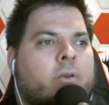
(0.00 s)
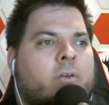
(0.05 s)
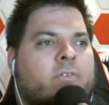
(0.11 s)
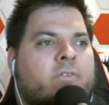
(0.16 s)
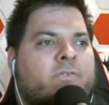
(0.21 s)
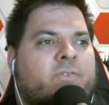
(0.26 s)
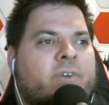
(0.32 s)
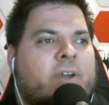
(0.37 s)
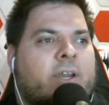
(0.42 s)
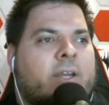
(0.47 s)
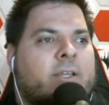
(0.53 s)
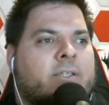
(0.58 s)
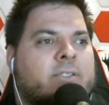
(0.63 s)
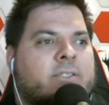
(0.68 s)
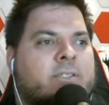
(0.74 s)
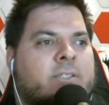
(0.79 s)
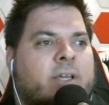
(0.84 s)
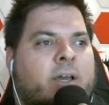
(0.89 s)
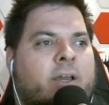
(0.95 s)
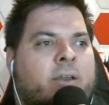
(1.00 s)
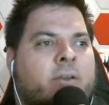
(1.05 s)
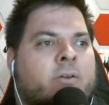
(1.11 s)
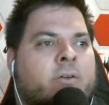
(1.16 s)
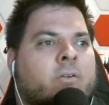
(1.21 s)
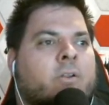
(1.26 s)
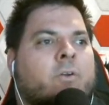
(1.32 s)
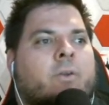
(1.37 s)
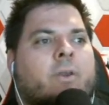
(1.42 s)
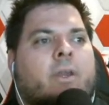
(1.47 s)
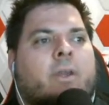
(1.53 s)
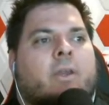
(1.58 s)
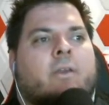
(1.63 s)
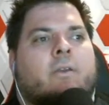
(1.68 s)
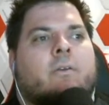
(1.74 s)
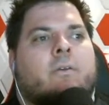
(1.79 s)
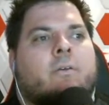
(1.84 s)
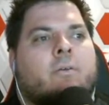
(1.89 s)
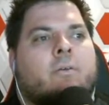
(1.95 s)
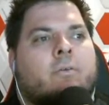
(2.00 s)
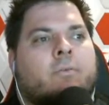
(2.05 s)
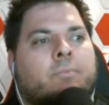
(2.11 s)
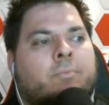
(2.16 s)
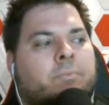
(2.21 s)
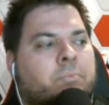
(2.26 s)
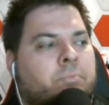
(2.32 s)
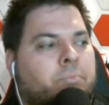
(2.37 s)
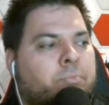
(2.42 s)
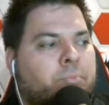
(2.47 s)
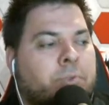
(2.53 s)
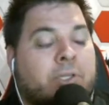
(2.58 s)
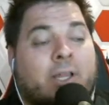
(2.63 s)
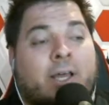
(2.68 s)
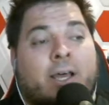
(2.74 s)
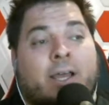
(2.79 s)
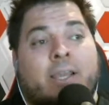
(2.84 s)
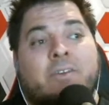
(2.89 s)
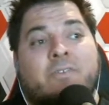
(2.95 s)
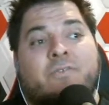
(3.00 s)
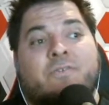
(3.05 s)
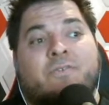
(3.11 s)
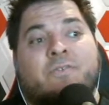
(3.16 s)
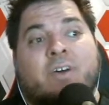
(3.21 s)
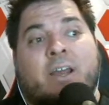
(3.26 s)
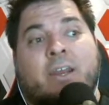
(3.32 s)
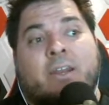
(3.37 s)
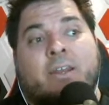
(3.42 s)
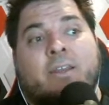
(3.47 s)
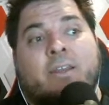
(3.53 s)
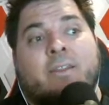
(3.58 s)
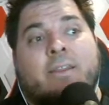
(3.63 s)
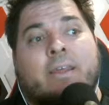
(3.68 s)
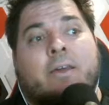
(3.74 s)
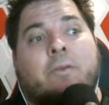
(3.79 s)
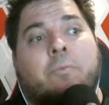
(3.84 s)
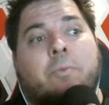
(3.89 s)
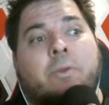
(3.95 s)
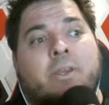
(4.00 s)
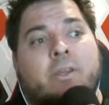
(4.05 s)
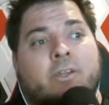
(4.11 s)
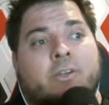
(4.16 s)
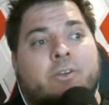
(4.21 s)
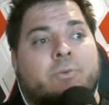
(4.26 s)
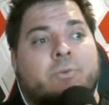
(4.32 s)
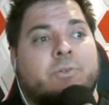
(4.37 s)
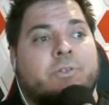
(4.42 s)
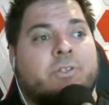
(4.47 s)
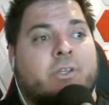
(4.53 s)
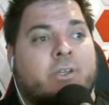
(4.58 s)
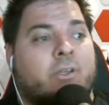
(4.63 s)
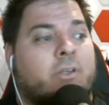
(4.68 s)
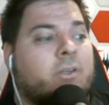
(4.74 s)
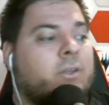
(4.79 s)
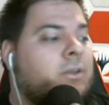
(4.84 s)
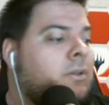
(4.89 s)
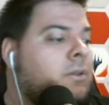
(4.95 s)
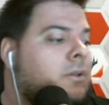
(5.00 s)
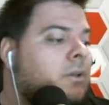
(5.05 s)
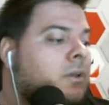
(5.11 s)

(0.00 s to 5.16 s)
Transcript: Fighting style. Okay. Blind fighting. That'll be interesting.